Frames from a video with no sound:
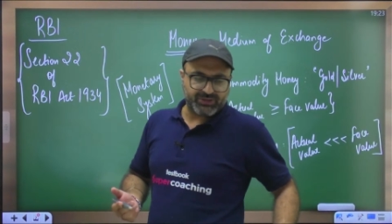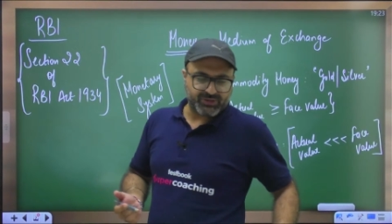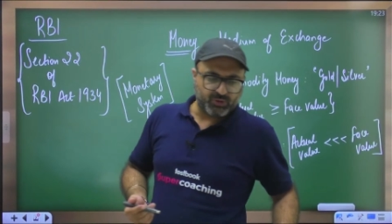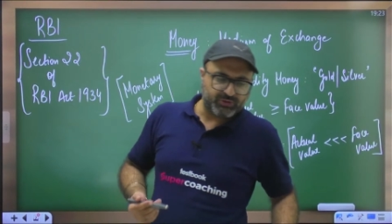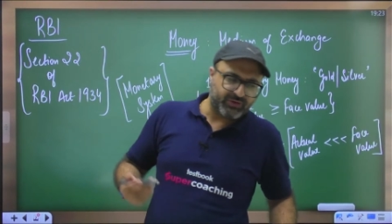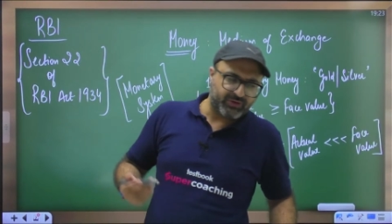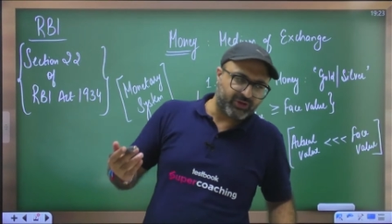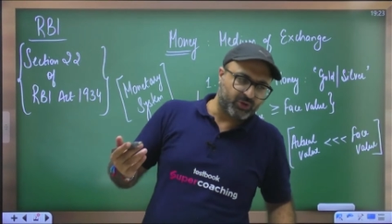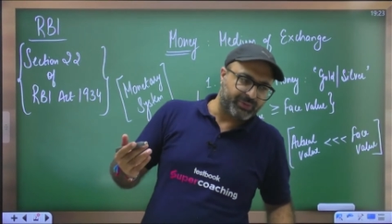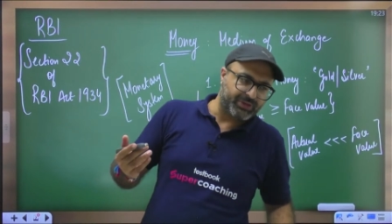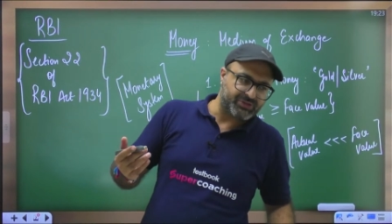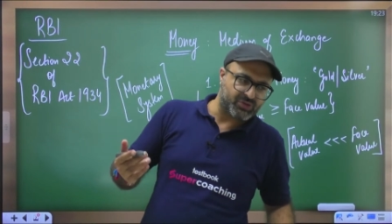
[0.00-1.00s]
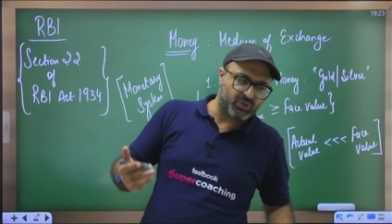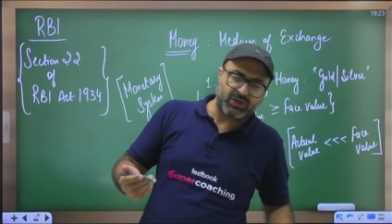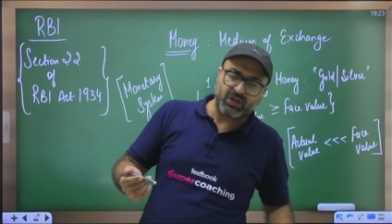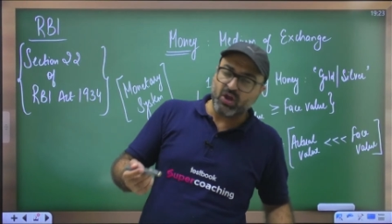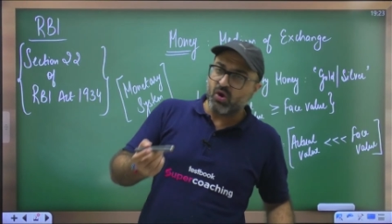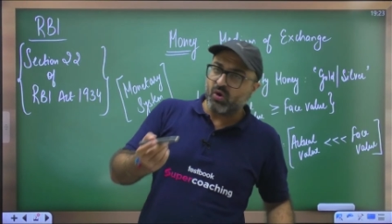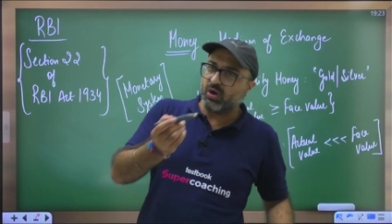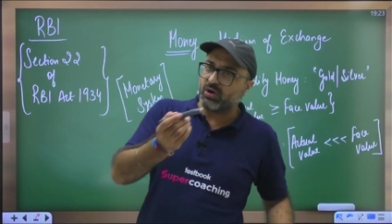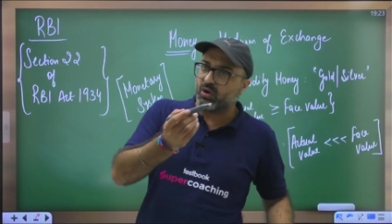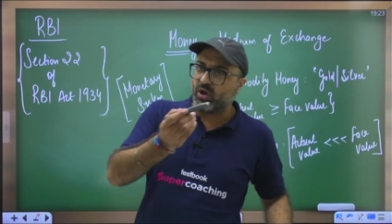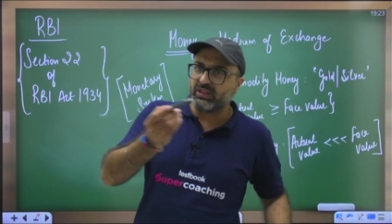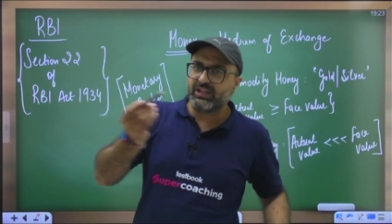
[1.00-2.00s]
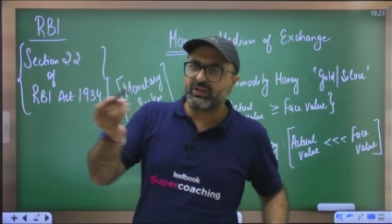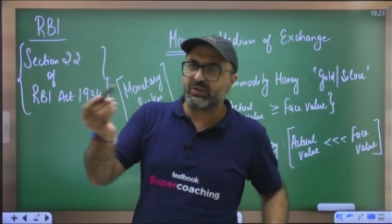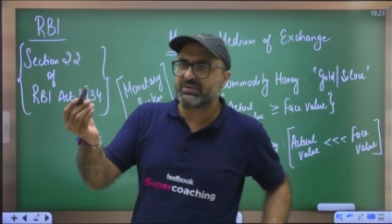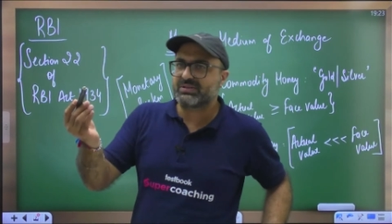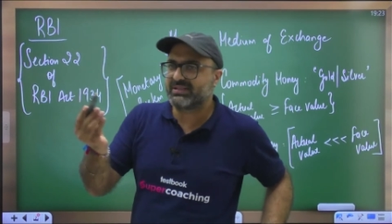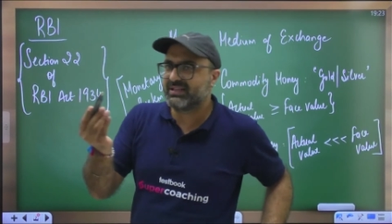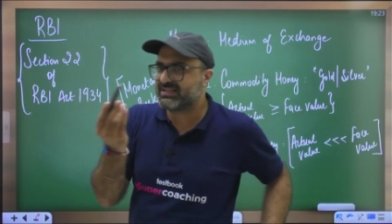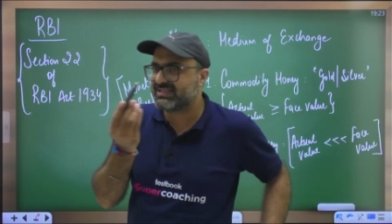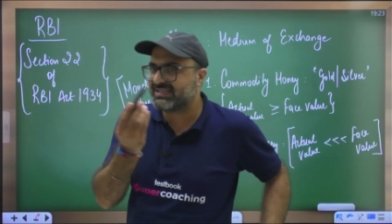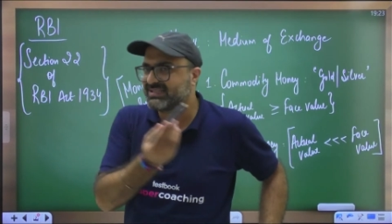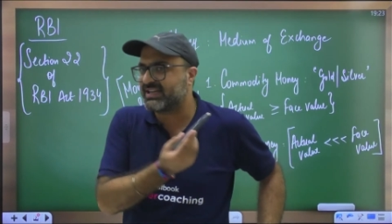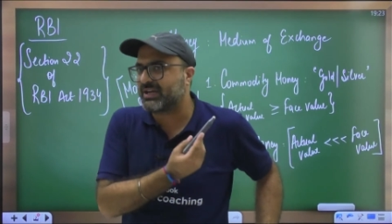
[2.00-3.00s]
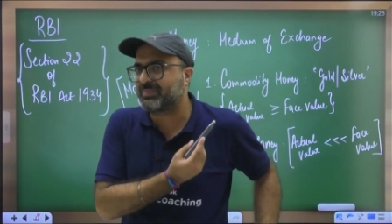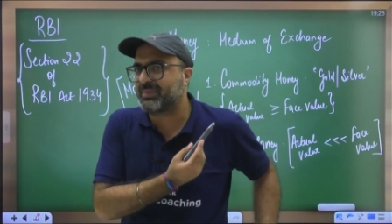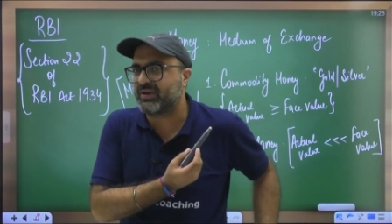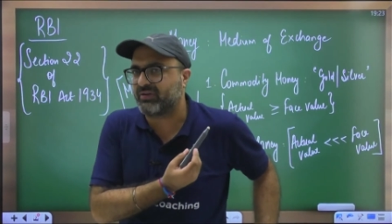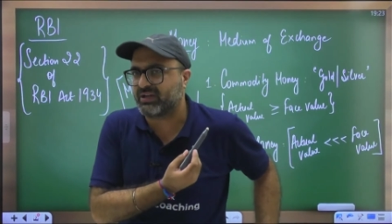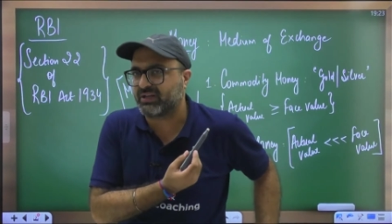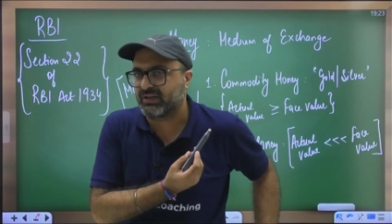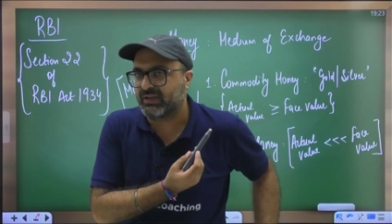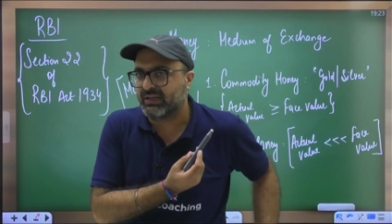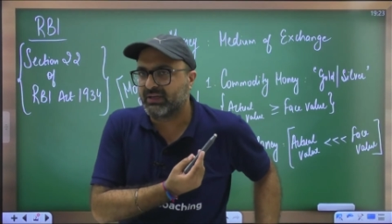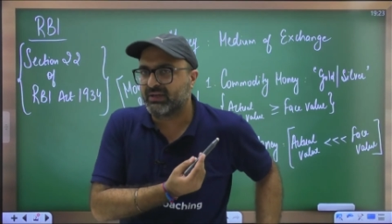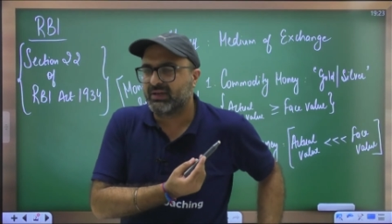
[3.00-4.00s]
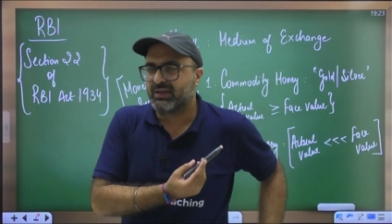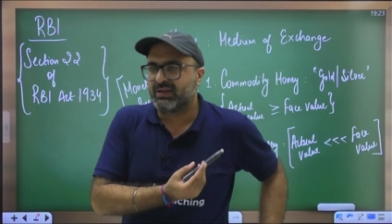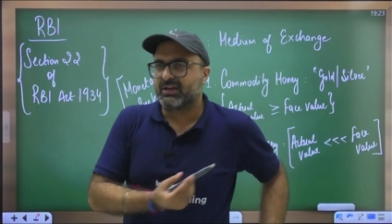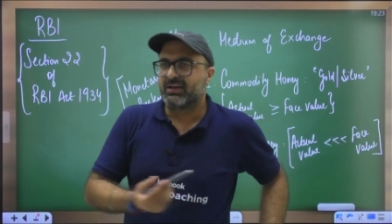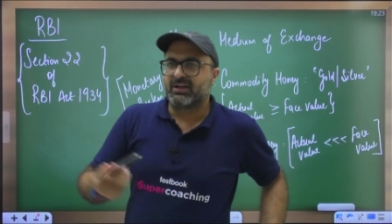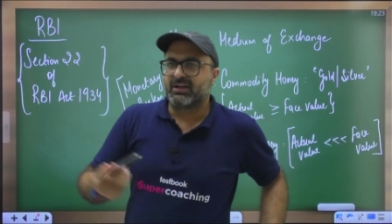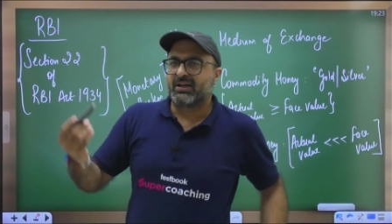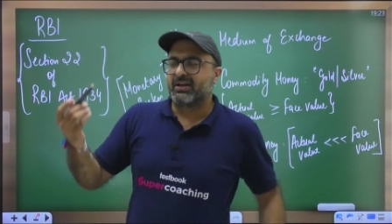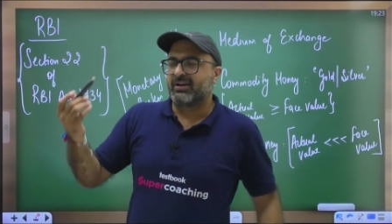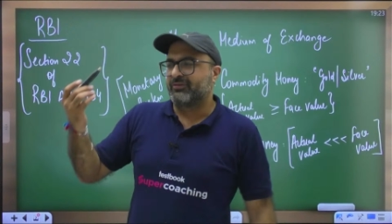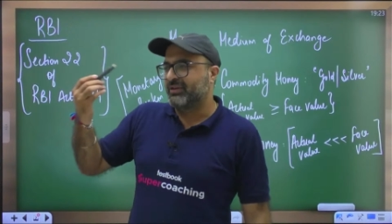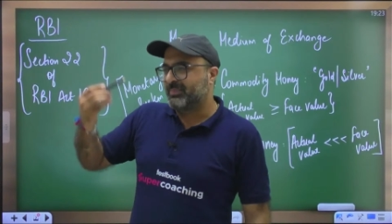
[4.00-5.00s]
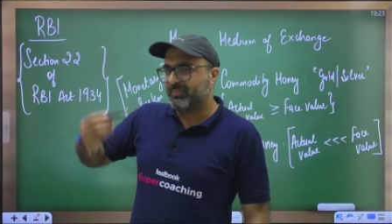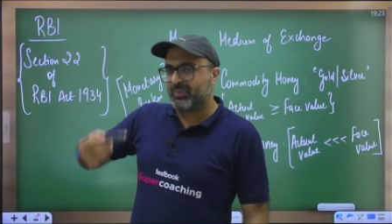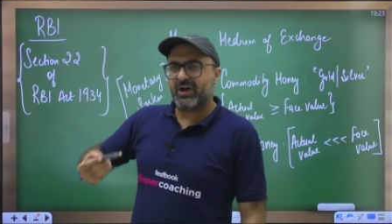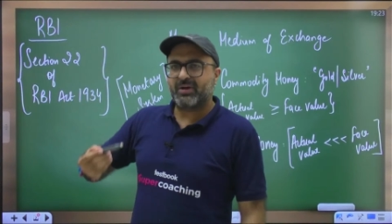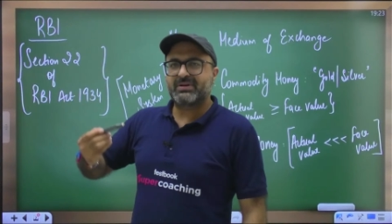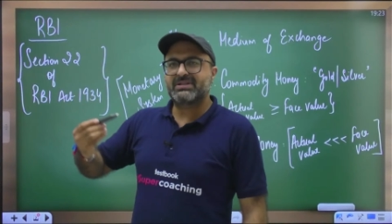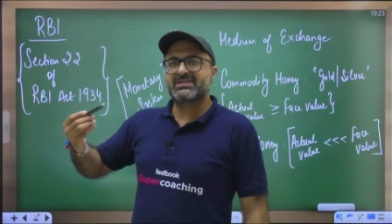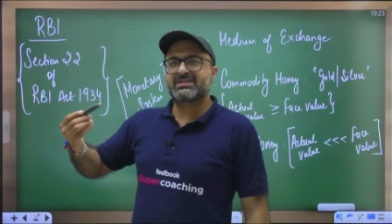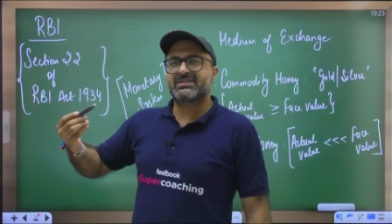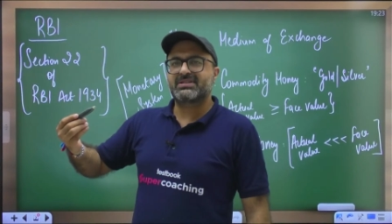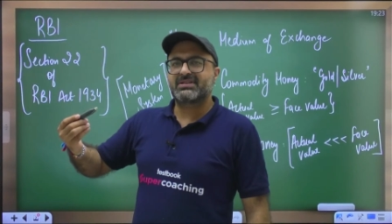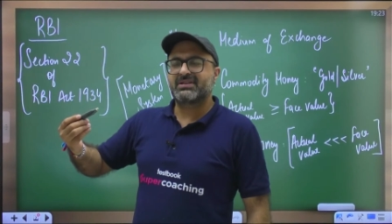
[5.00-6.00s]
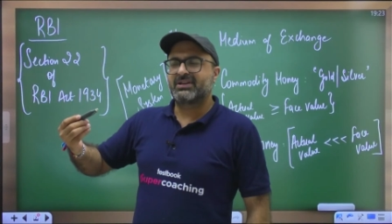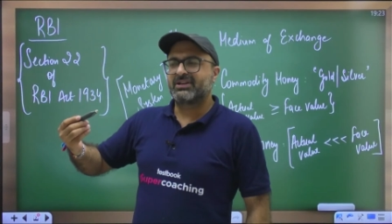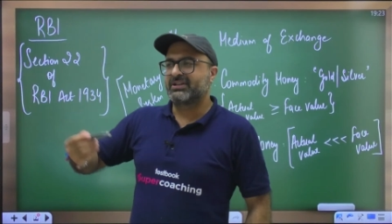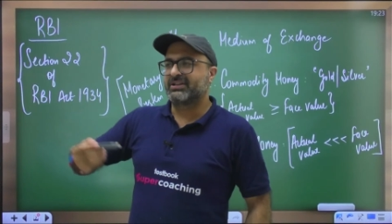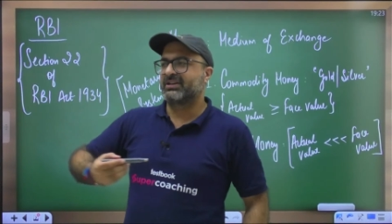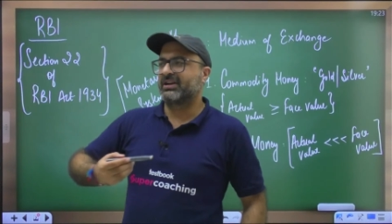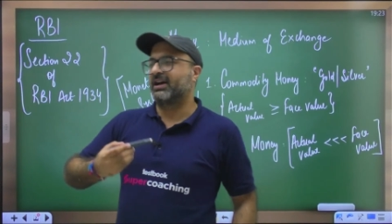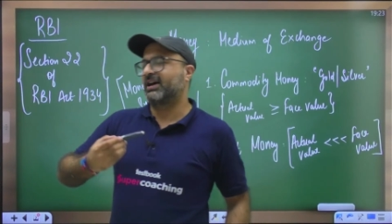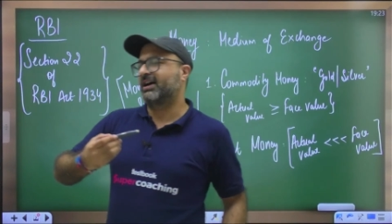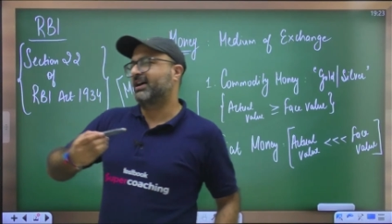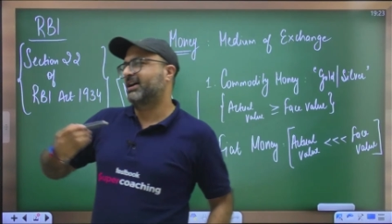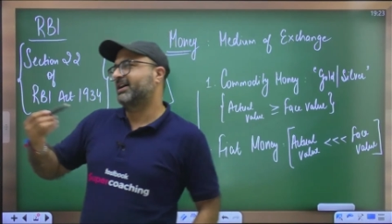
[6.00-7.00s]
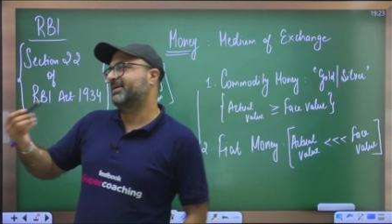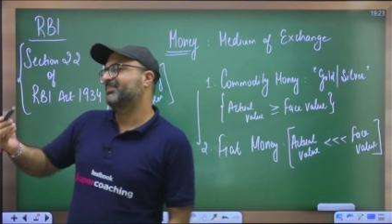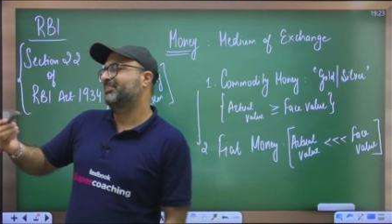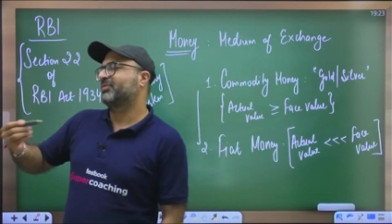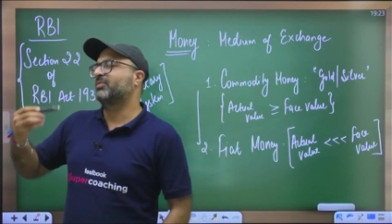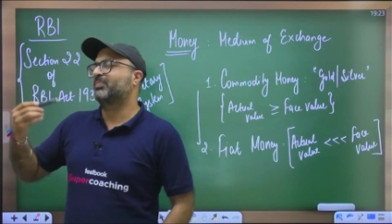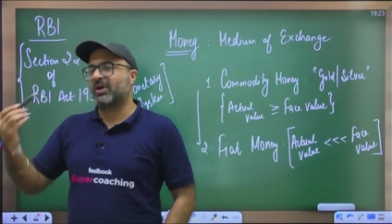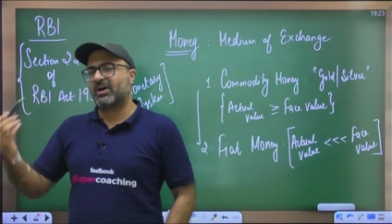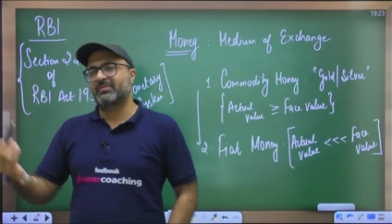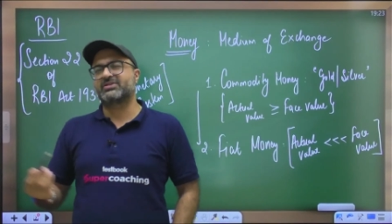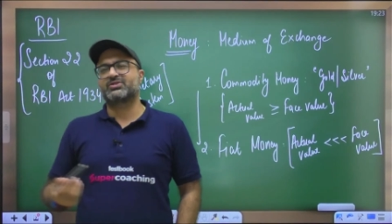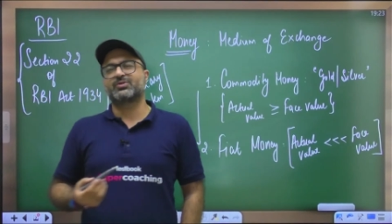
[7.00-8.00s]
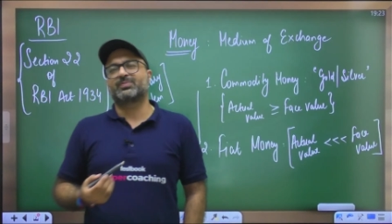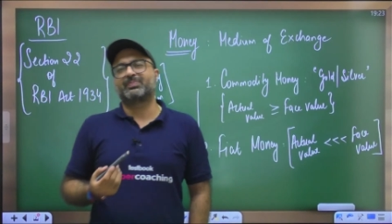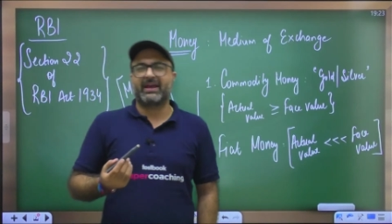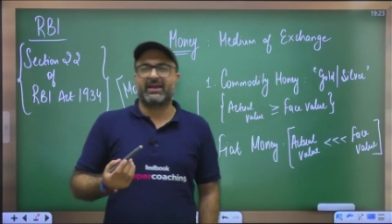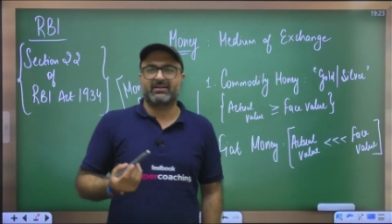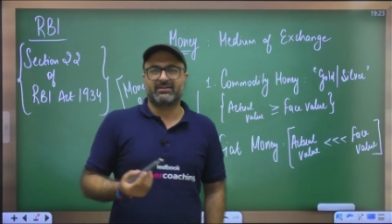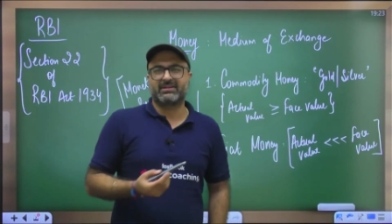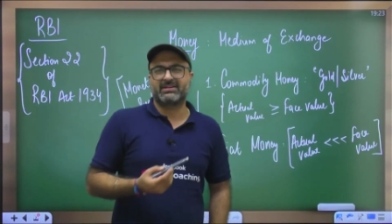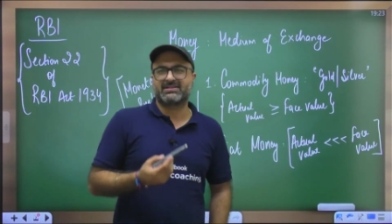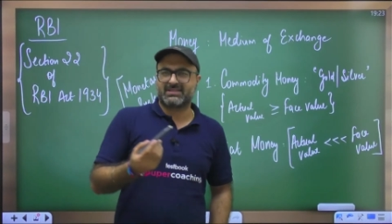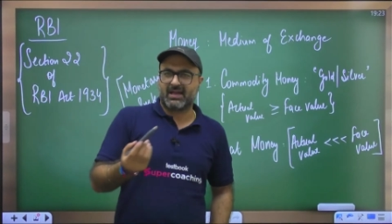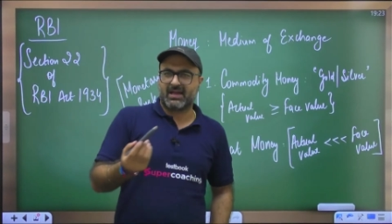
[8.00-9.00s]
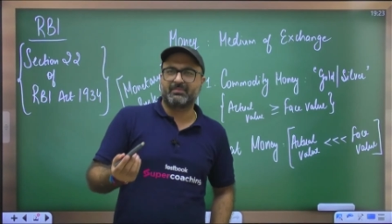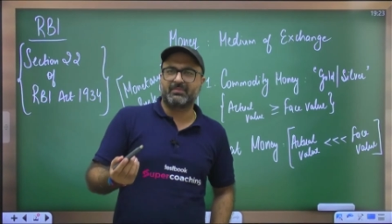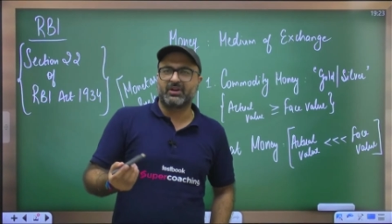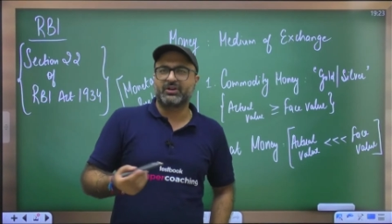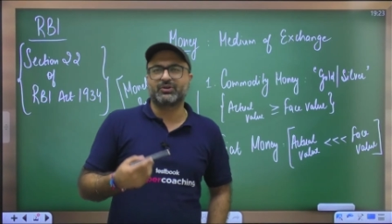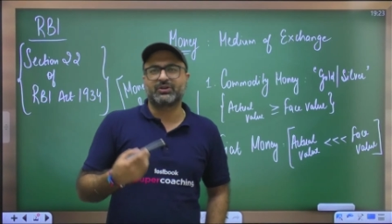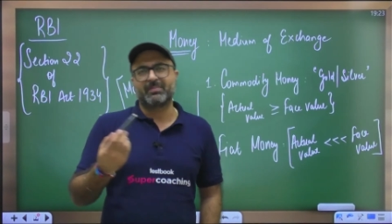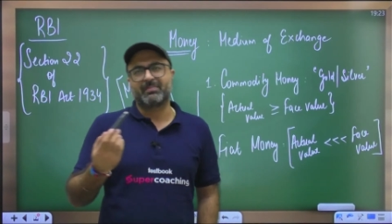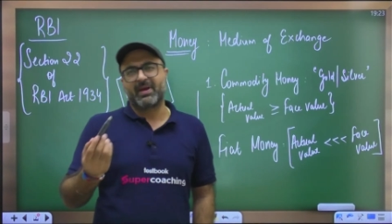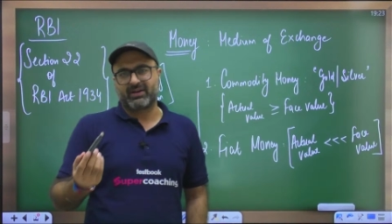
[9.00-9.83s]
50 rupees note. On all the notes there is a statement written, we promise to pay the sum to the bearer.